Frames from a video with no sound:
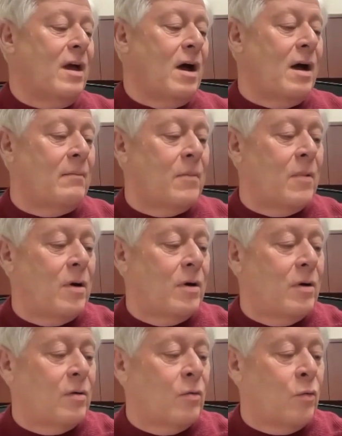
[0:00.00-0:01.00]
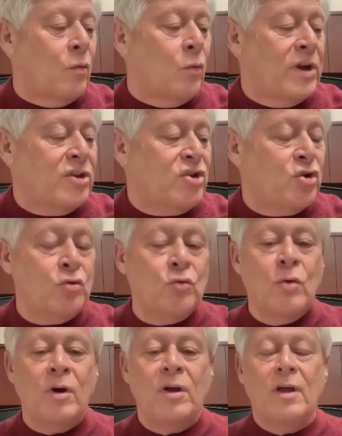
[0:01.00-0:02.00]
um, we
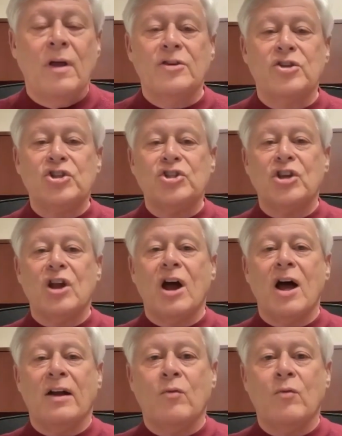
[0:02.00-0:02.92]
do stock.